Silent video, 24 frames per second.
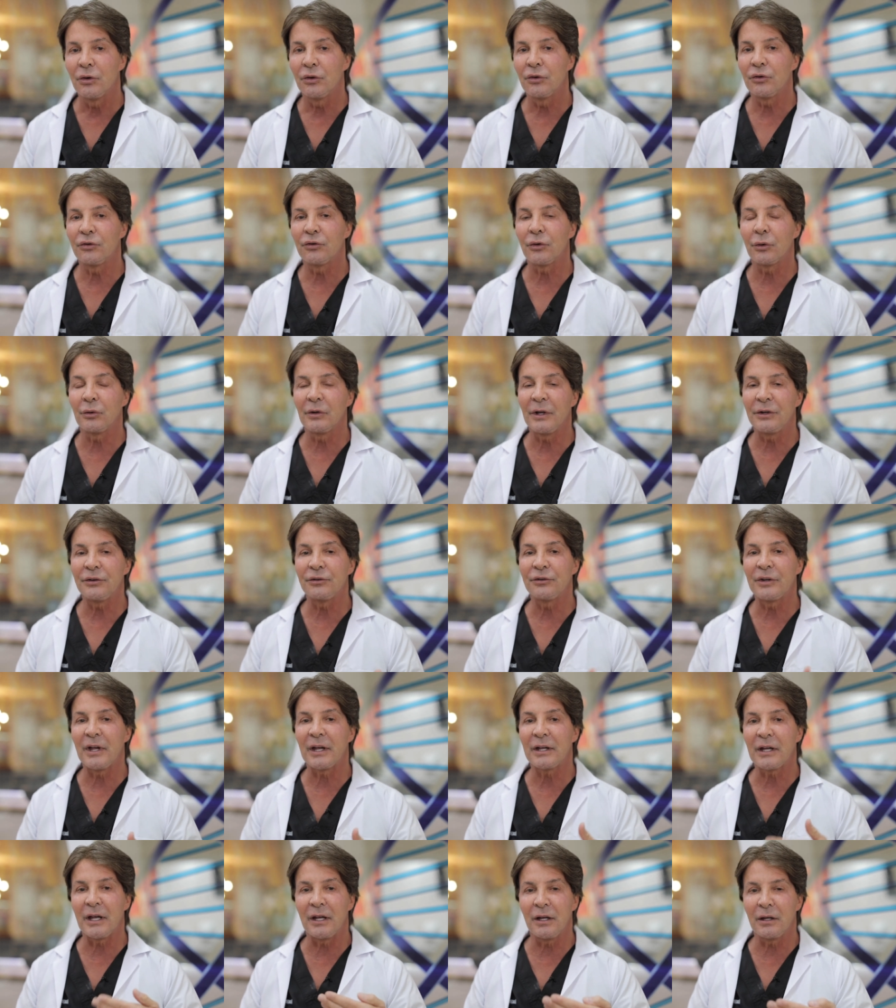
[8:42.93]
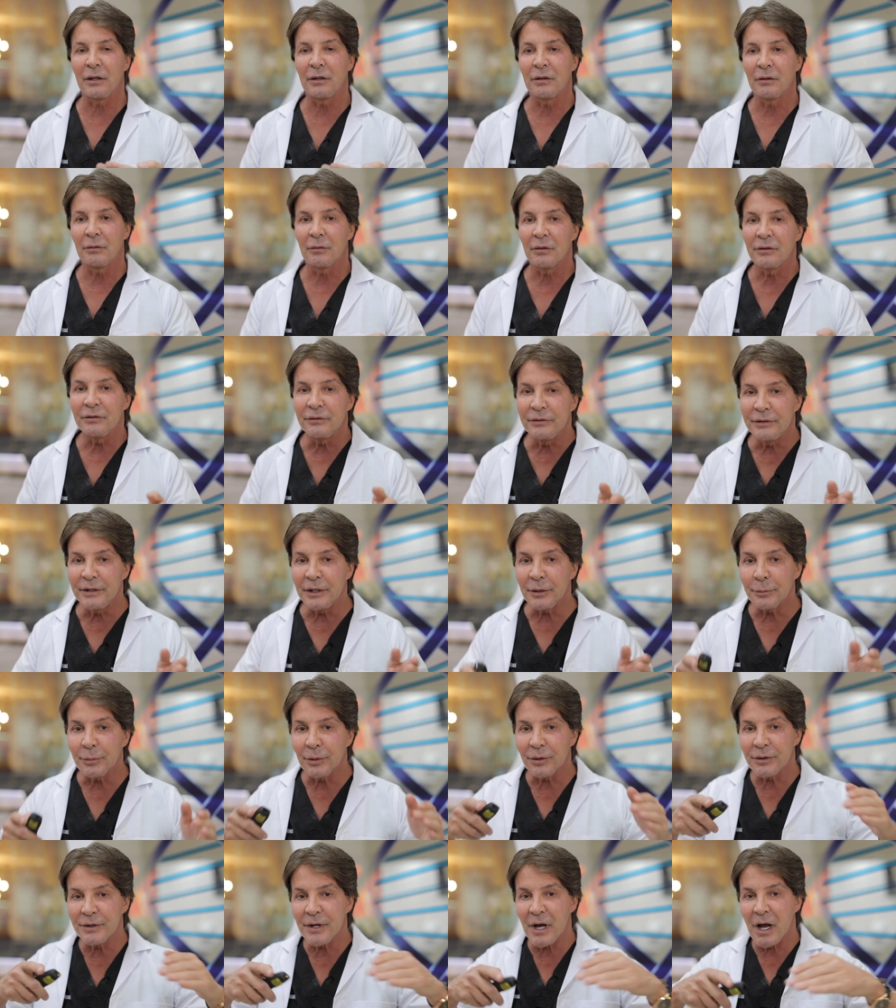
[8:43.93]
So let's take a
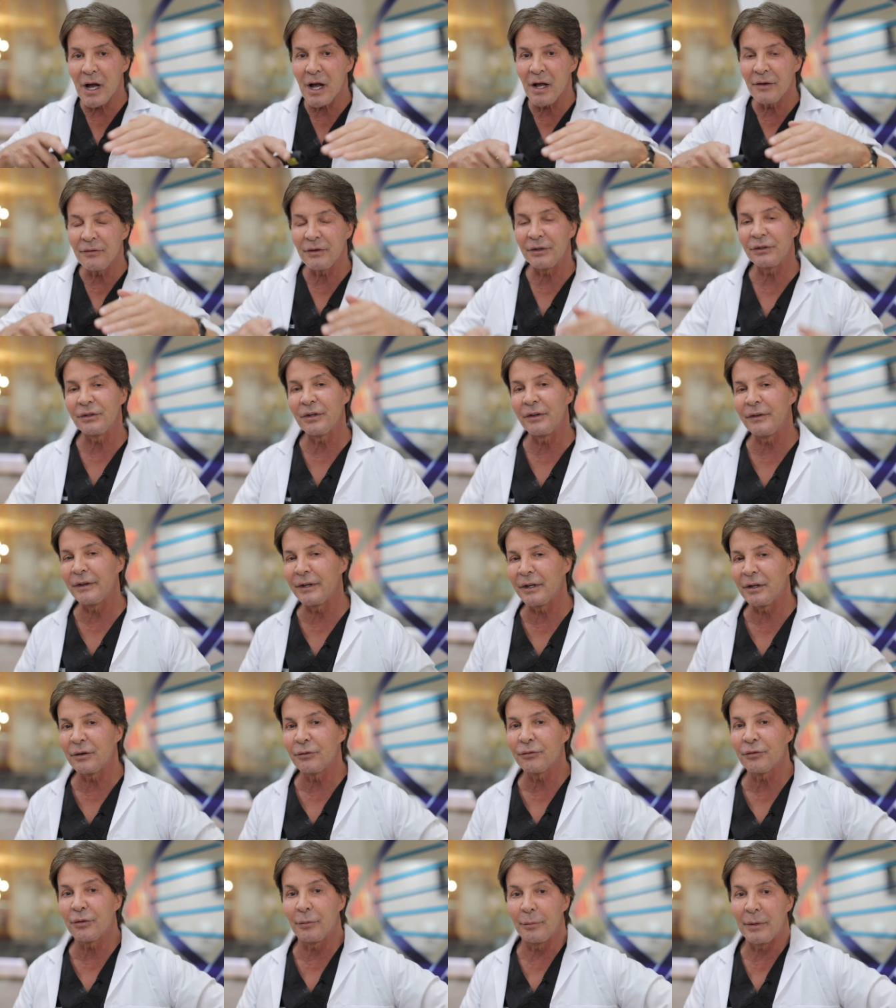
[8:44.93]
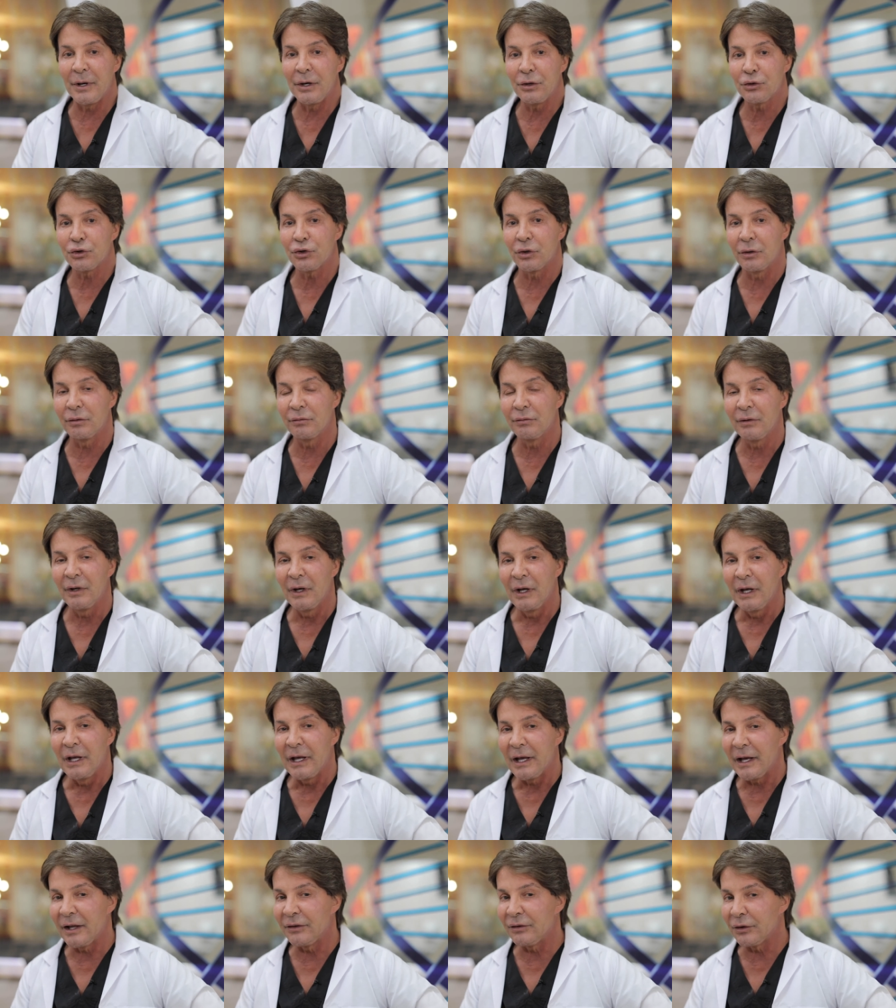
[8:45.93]
deeper dive into the information
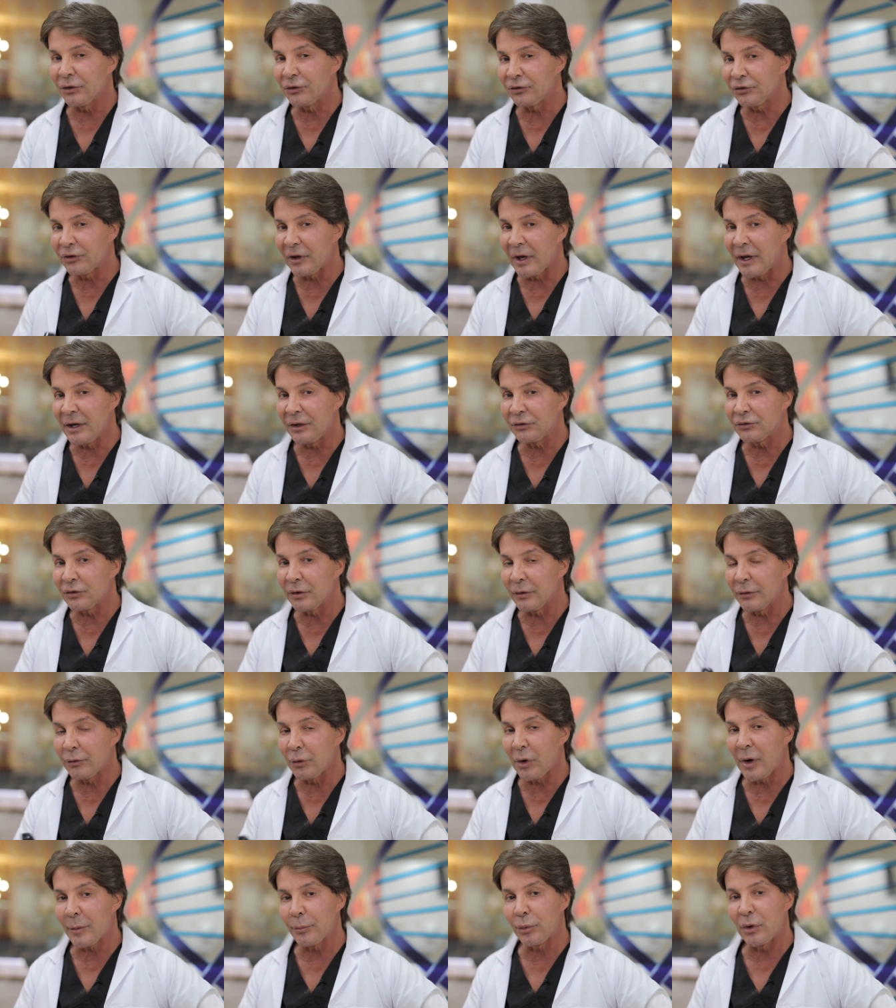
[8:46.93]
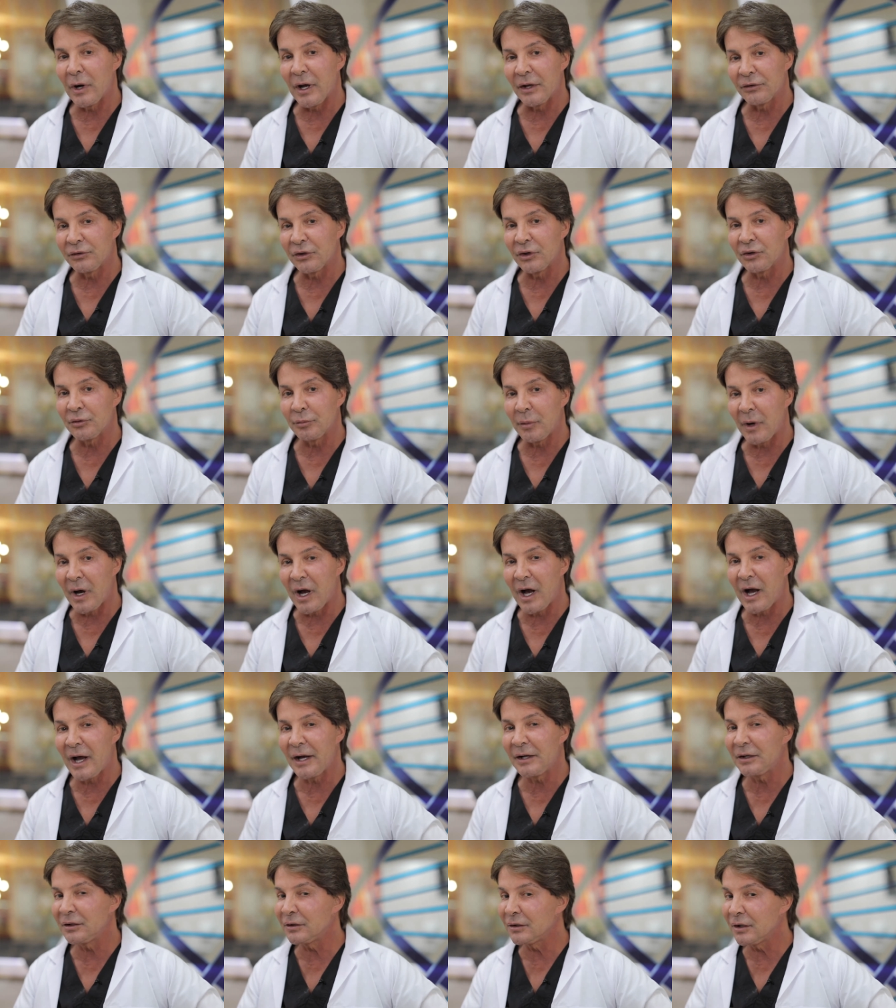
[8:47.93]
and the science and thought process
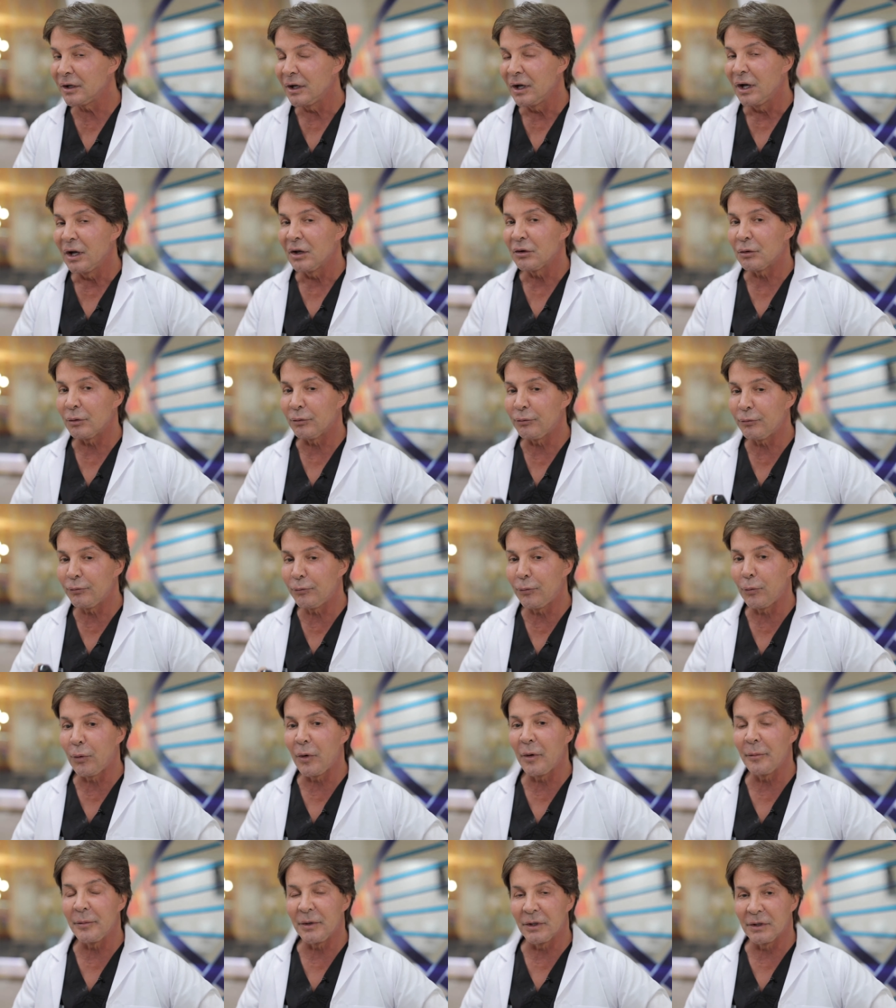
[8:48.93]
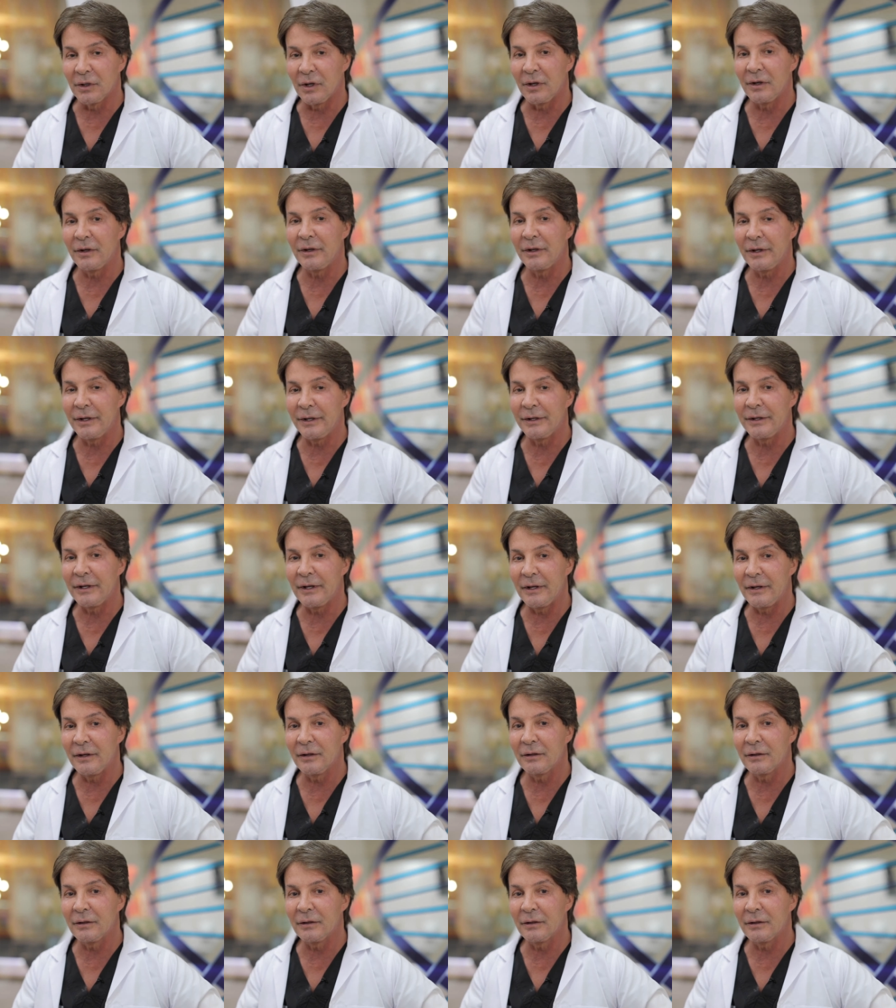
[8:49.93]
behind the formula in